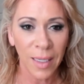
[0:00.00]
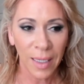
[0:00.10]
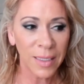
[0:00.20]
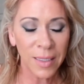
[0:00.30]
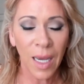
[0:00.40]

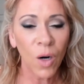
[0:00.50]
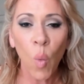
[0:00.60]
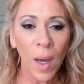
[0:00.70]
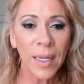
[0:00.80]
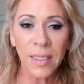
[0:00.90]
It's not a
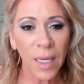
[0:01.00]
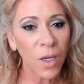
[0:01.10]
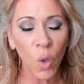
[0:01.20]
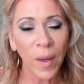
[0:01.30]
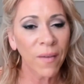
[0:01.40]
one and
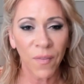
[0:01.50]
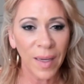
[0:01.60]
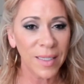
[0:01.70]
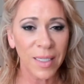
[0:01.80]
done quick fix.